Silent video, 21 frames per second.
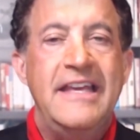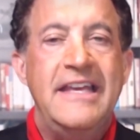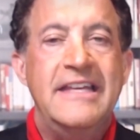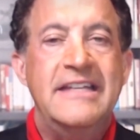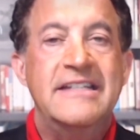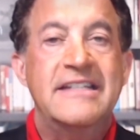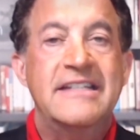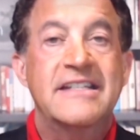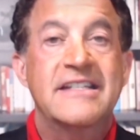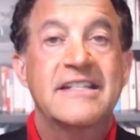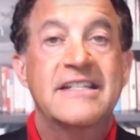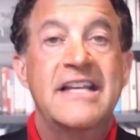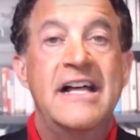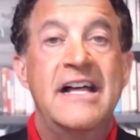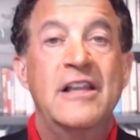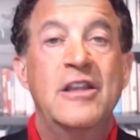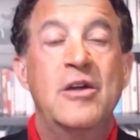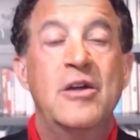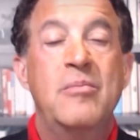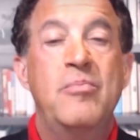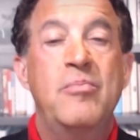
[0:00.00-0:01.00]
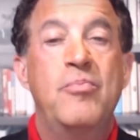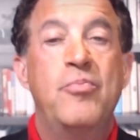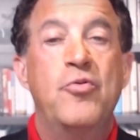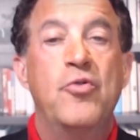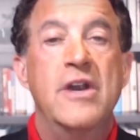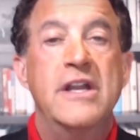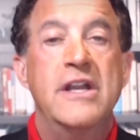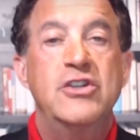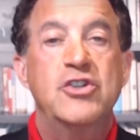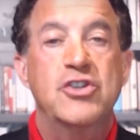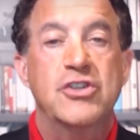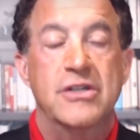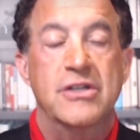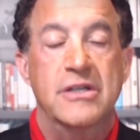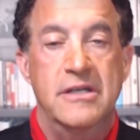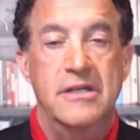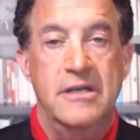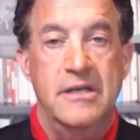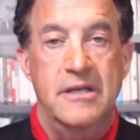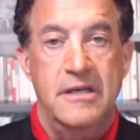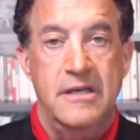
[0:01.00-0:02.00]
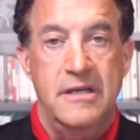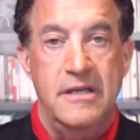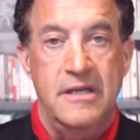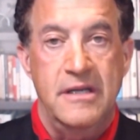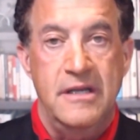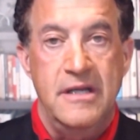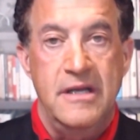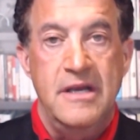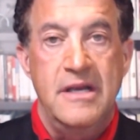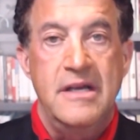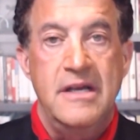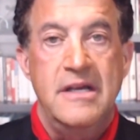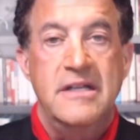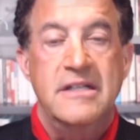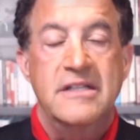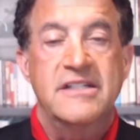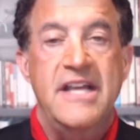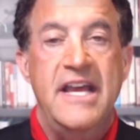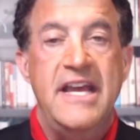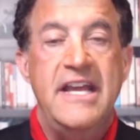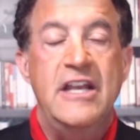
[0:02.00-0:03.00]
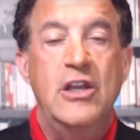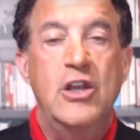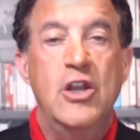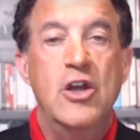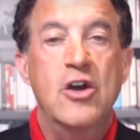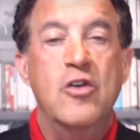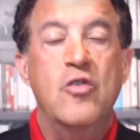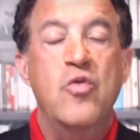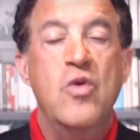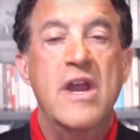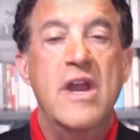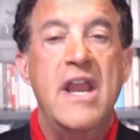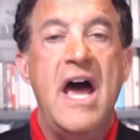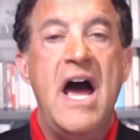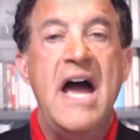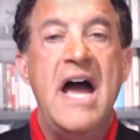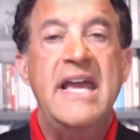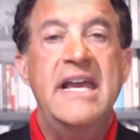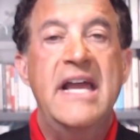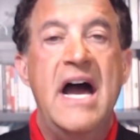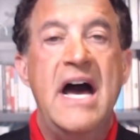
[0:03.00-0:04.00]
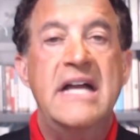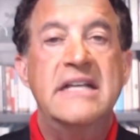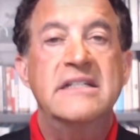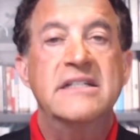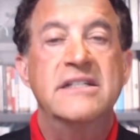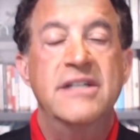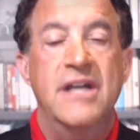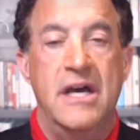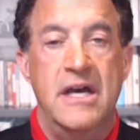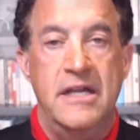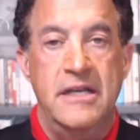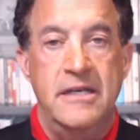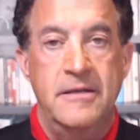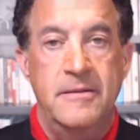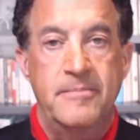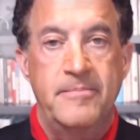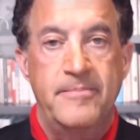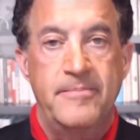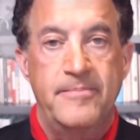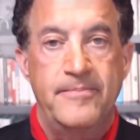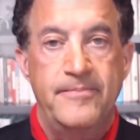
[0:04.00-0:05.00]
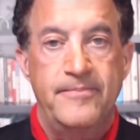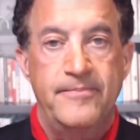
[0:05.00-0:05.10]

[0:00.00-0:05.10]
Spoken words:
In celebration, saying, look what I got done.